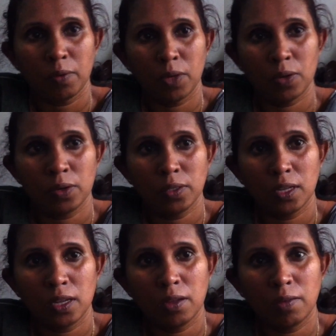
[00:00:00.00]
because
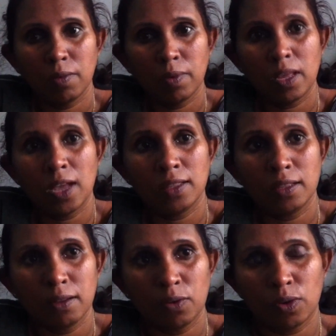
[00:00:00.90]

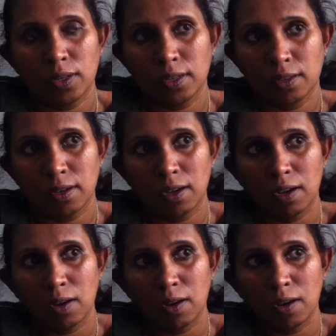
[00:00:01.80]
on